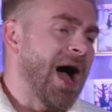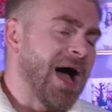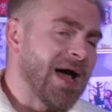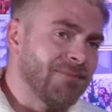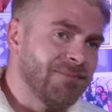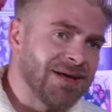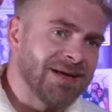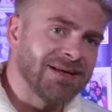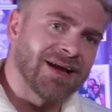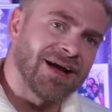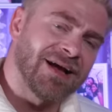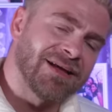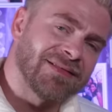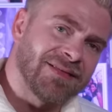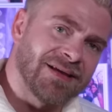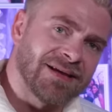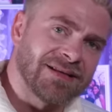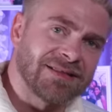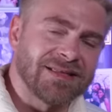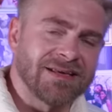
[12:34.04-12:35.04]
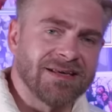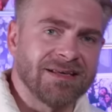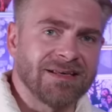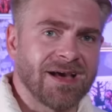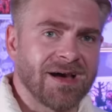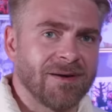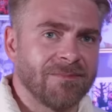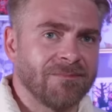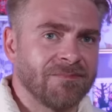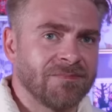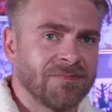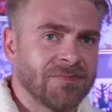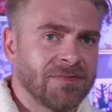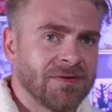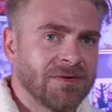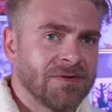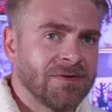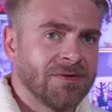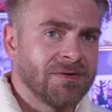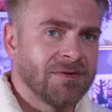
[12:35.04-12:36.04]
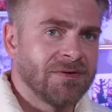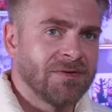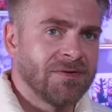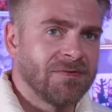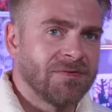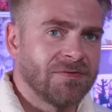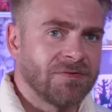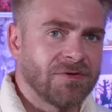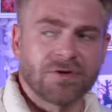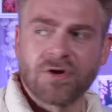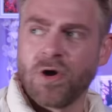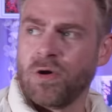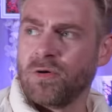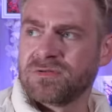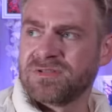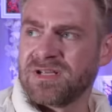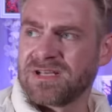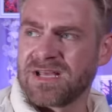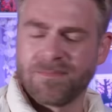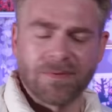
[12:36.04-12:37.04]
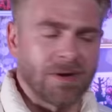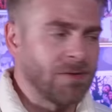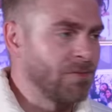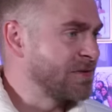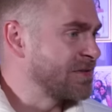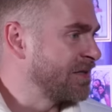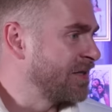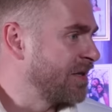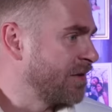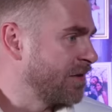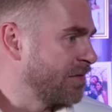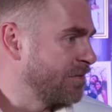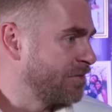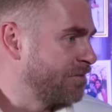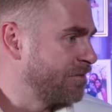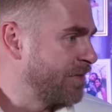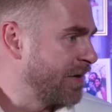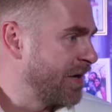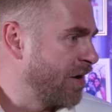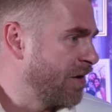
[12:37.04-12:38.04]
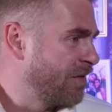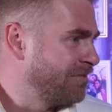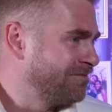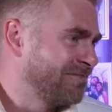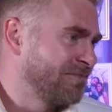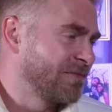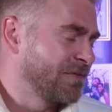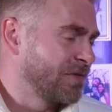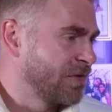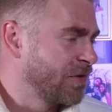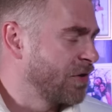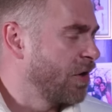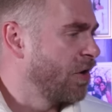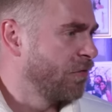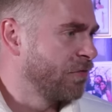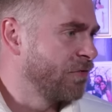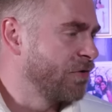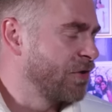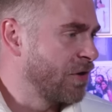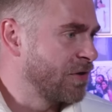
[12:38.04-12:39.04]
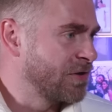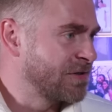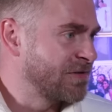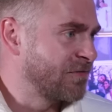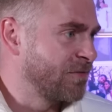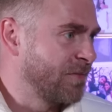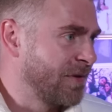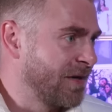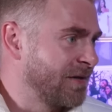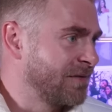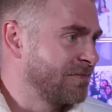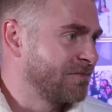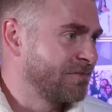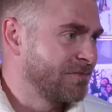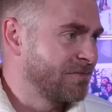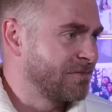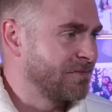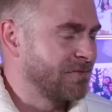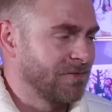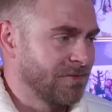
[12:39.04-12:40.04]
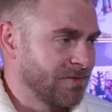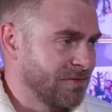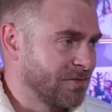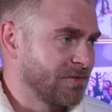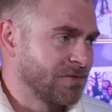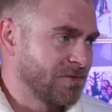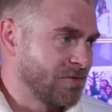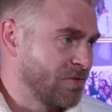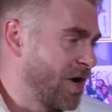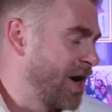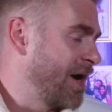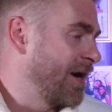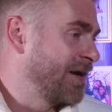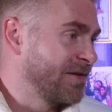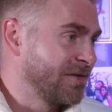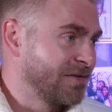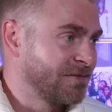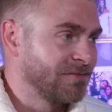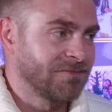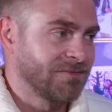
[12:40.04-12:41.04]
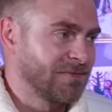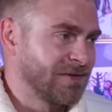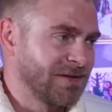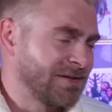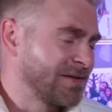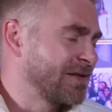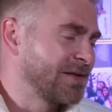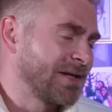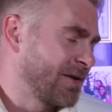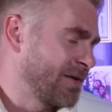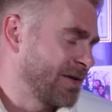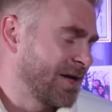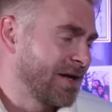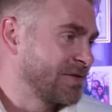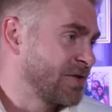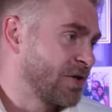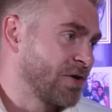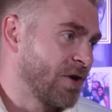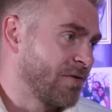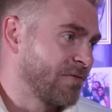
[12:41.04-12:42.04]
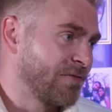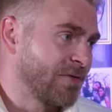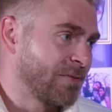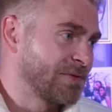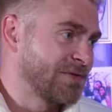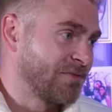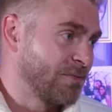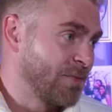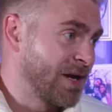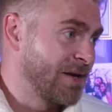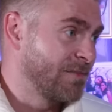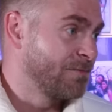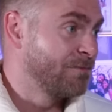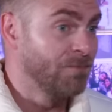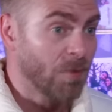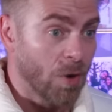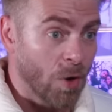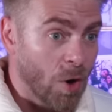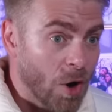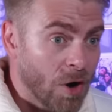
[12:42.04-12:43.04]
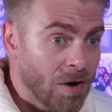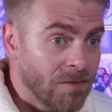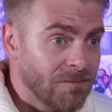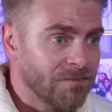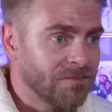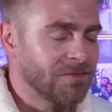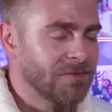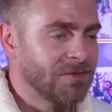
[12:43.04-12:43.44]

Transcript: I mean, I think the um, the goal ticket bit was a little bit on the nose for me. Mm -hmm. Crying and uh, yeah, I don't know if it was for me, but